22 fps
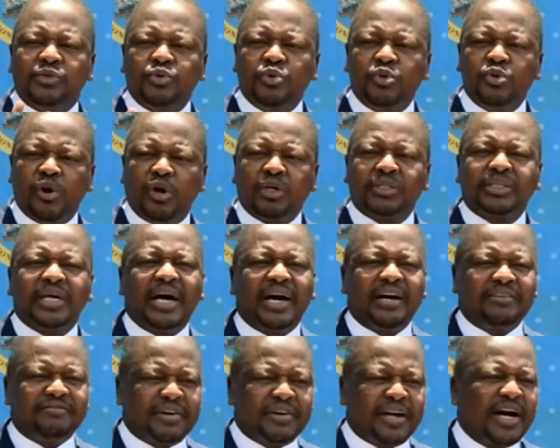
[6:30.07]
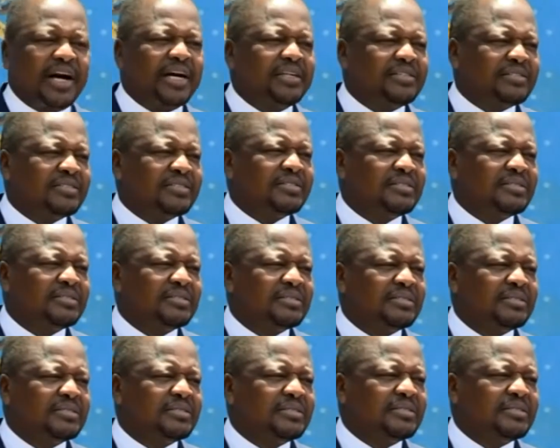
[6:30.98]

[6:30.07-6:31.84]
they do not have gas,